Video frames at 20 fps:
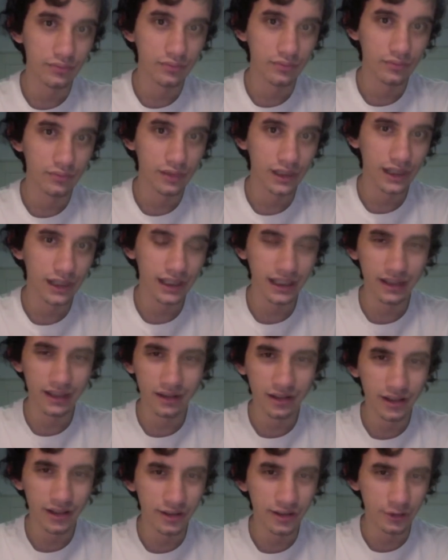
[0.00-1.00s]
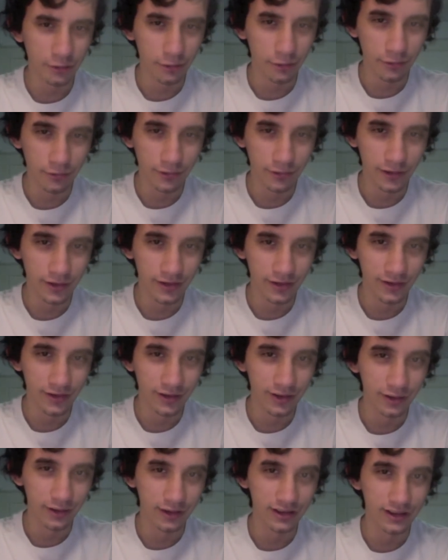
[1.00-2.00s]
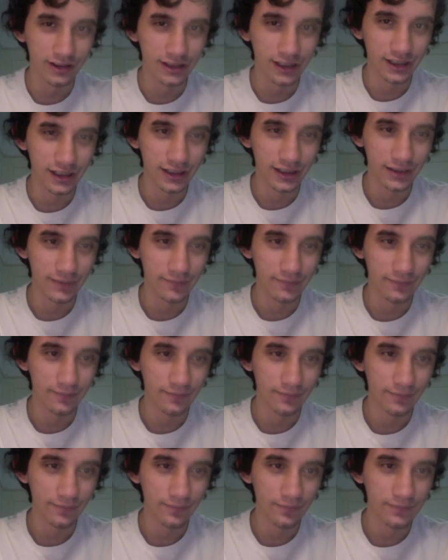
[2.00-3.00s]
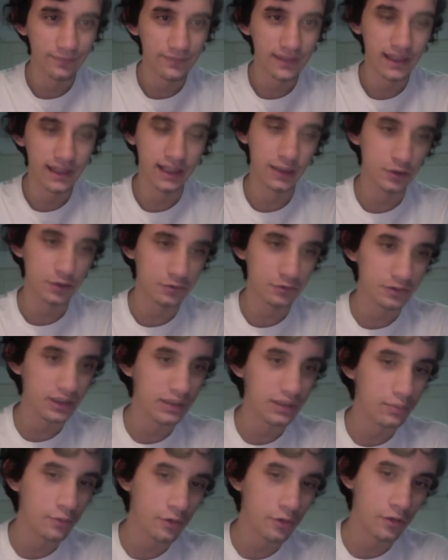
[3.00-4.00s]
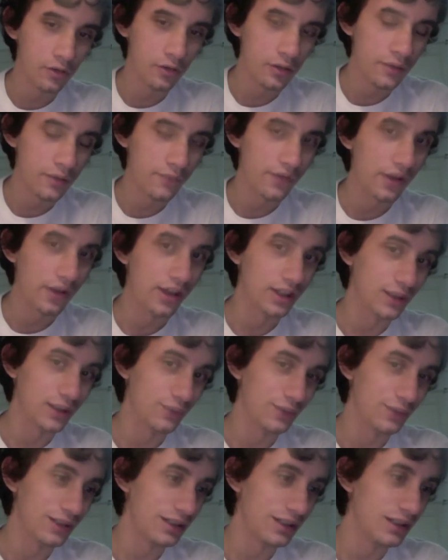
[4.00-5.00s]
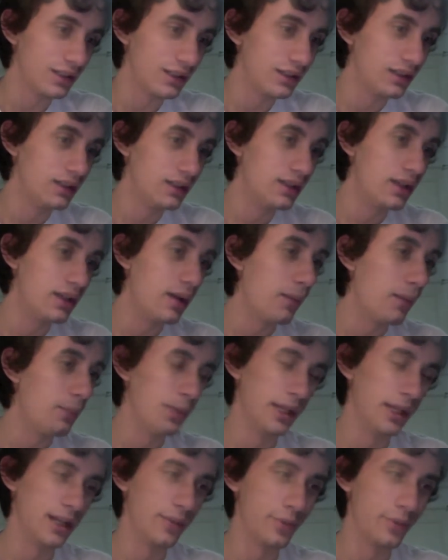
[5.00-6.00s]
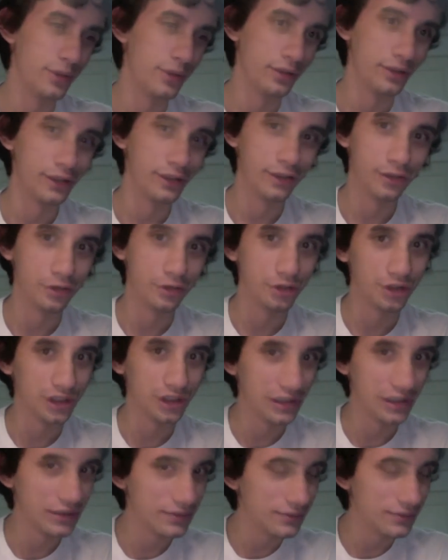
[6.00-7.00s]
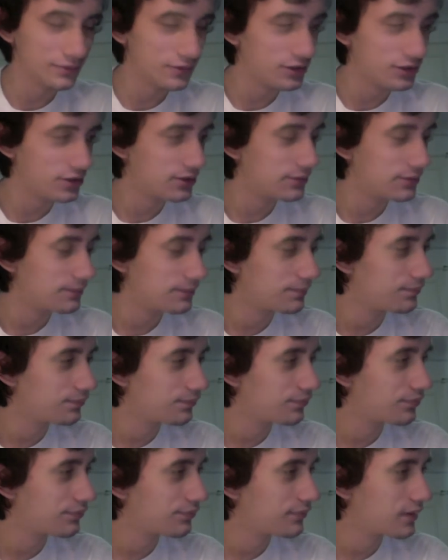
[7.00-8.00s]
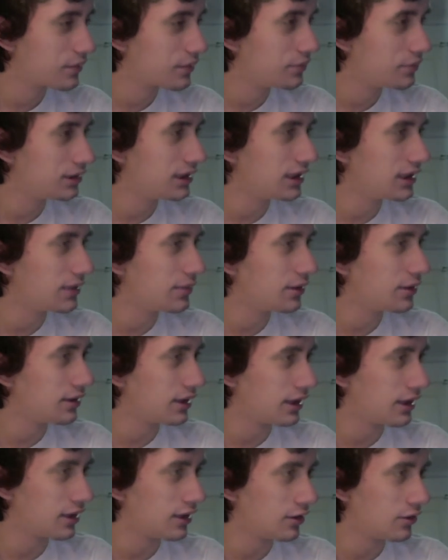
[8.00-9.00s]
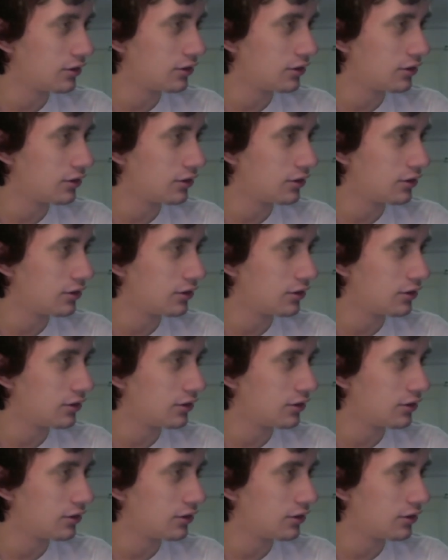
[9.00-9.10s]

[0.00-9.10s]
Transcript: ideological one, you can say. And you'll need more philosophy to pick up on the other shit. I mean, think about how